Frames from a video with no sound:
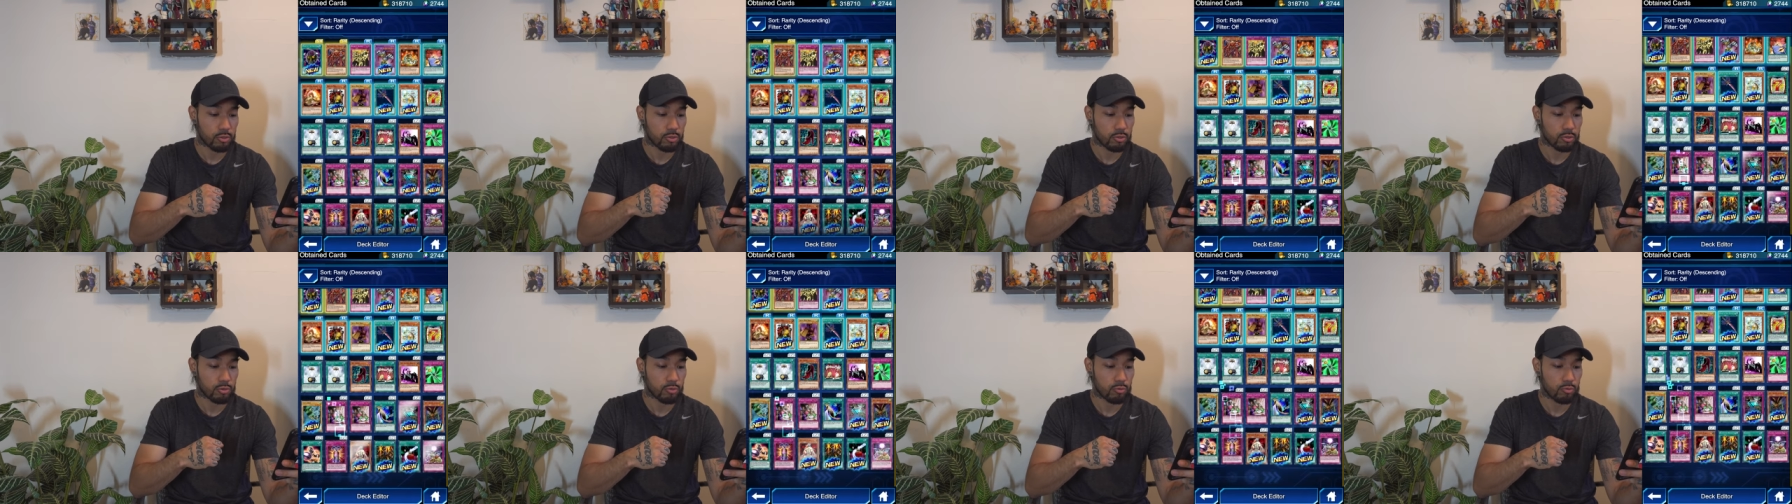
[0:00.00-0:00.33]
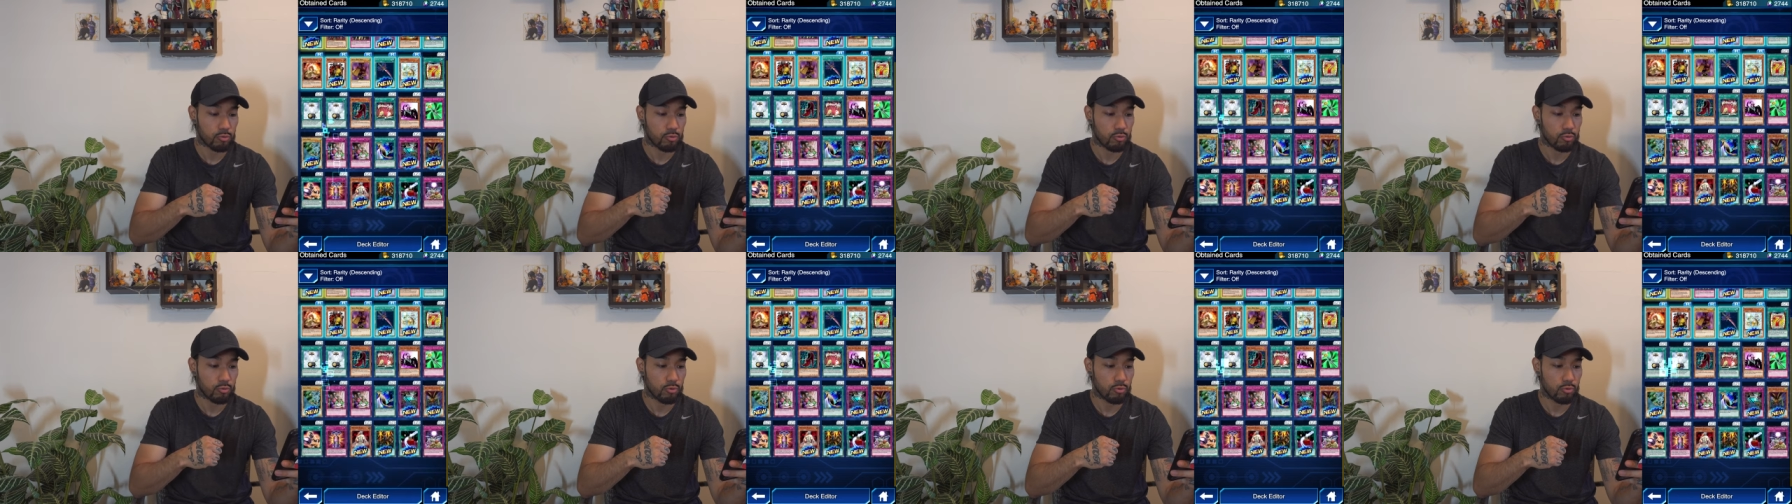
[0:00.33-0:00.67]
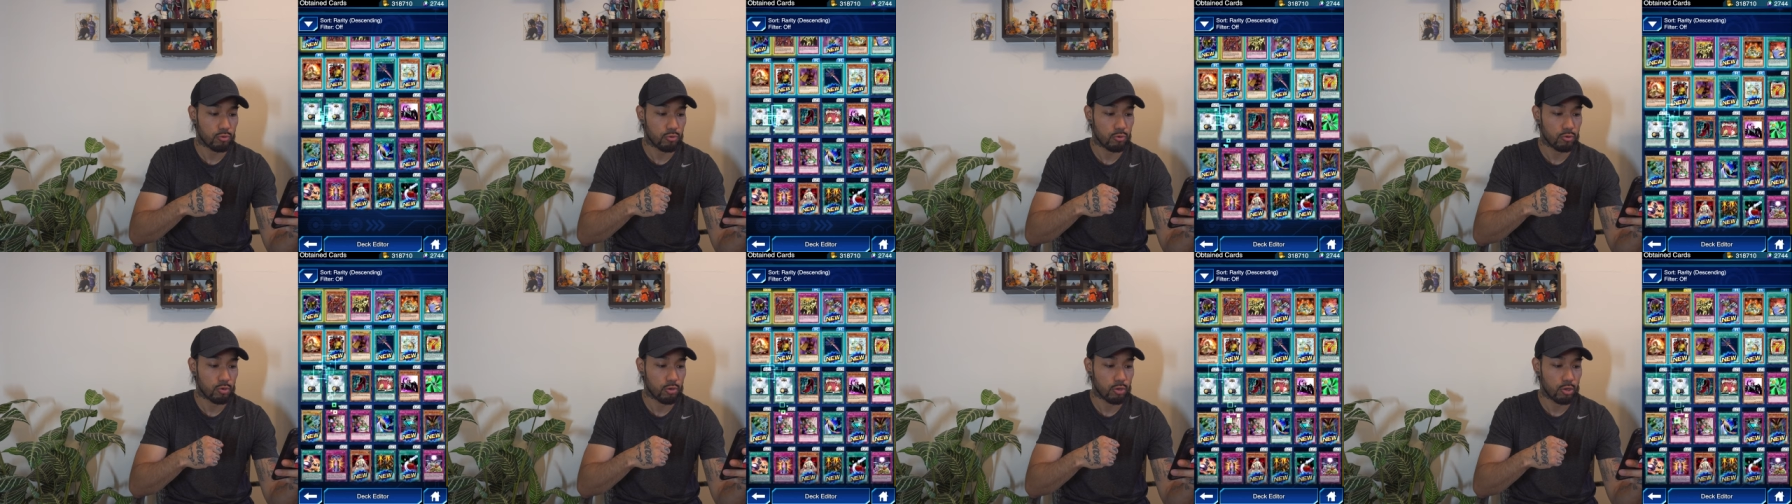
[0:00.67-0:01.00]
Two,
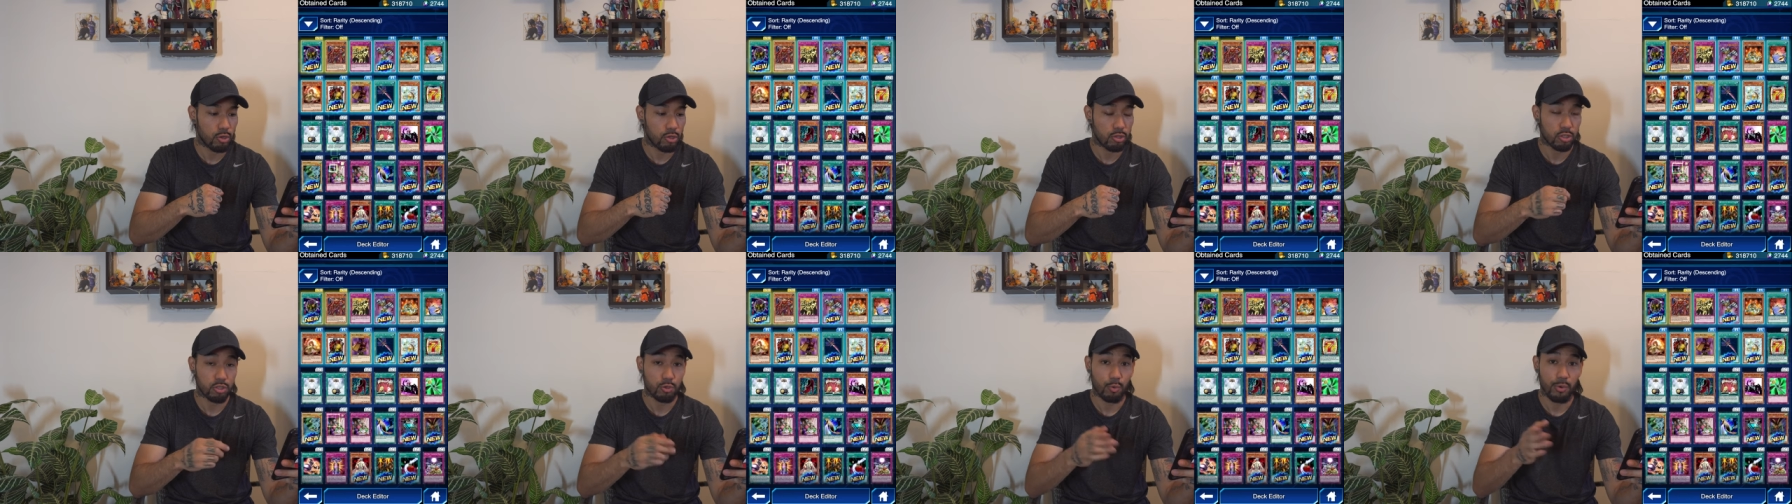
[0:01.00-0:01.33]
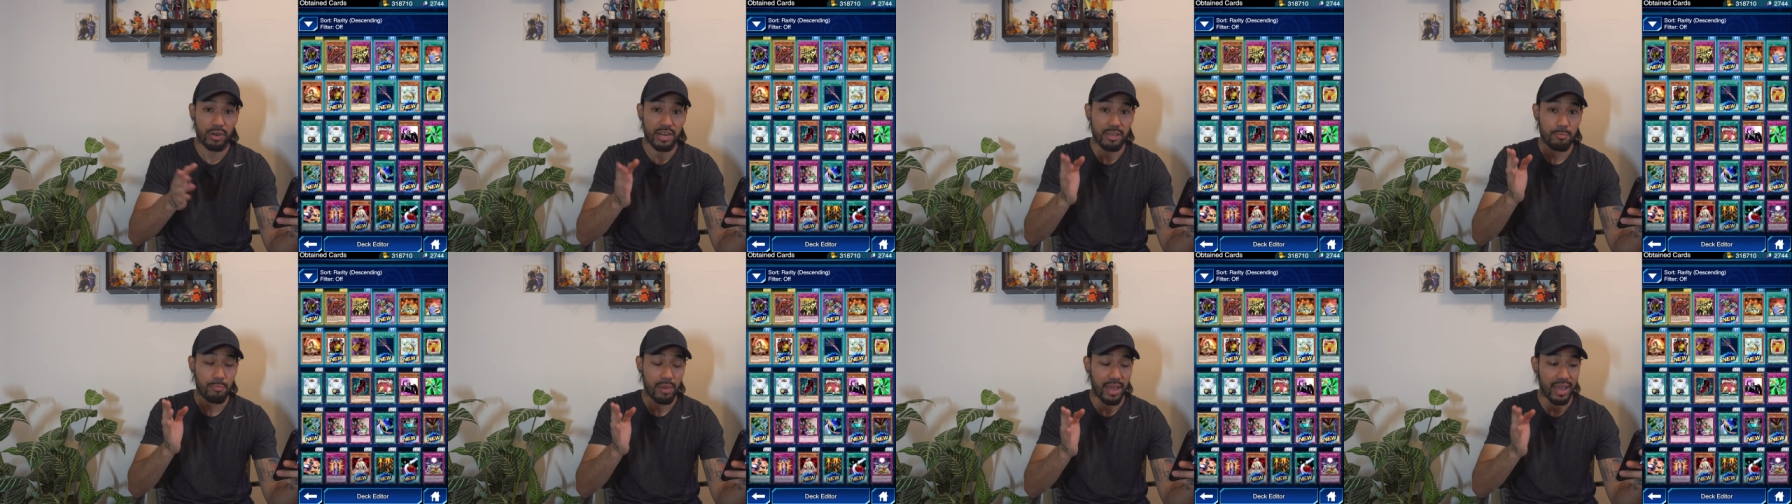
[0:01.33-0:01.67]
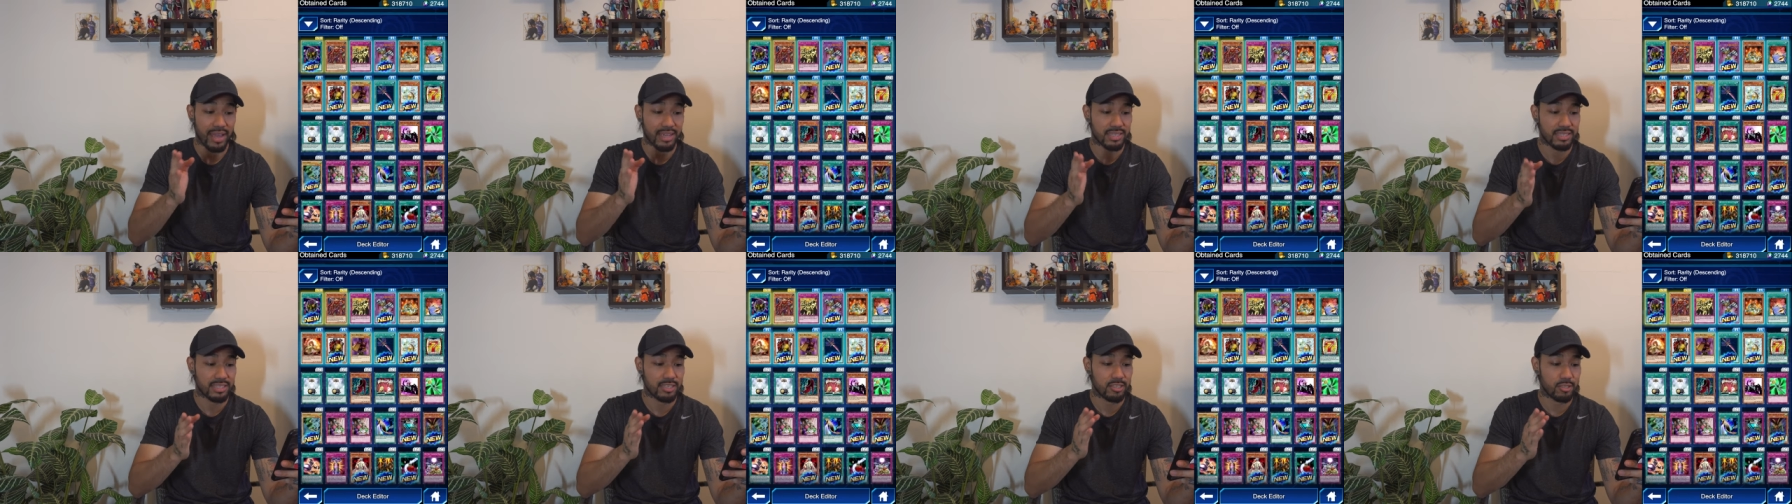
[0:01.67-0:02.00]
20
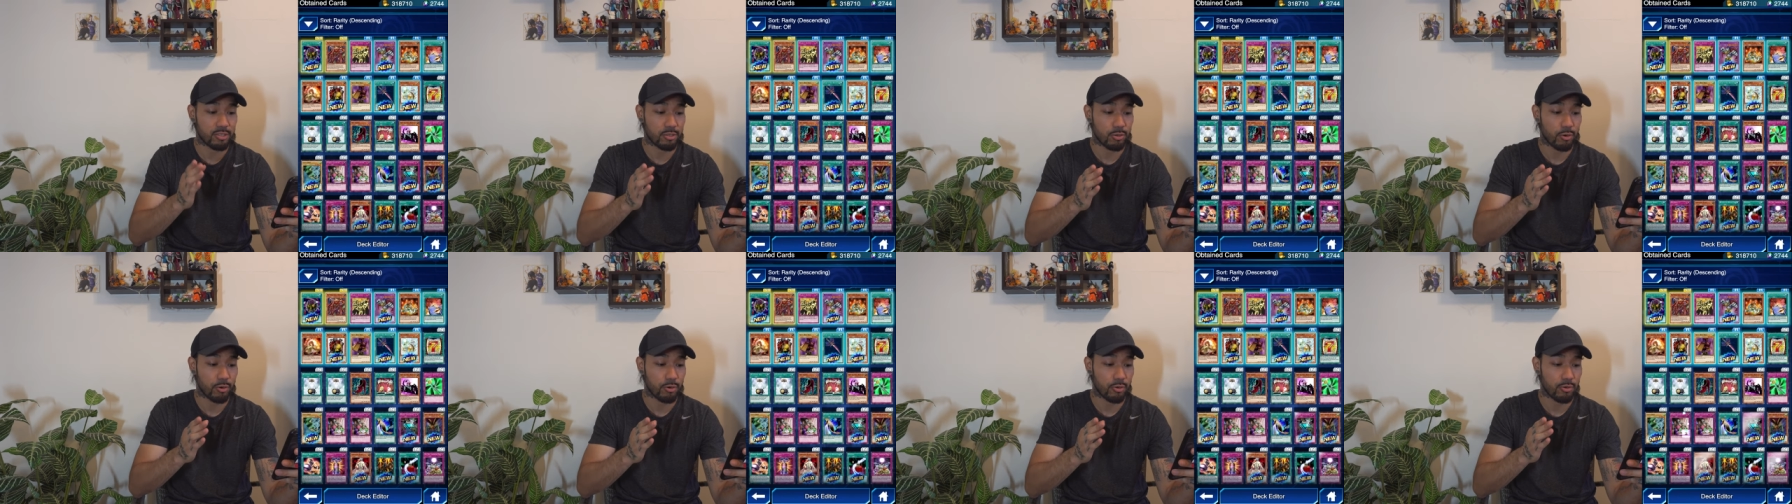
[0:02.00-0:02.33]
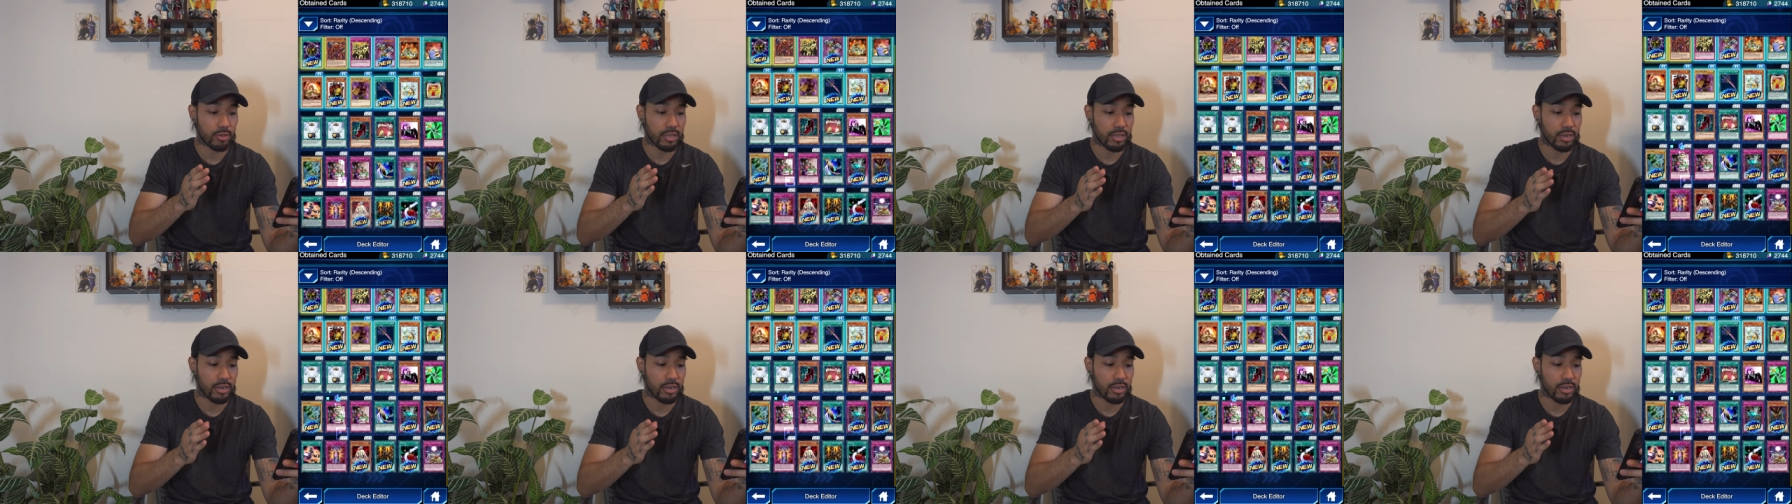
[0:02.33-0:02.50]
packs in total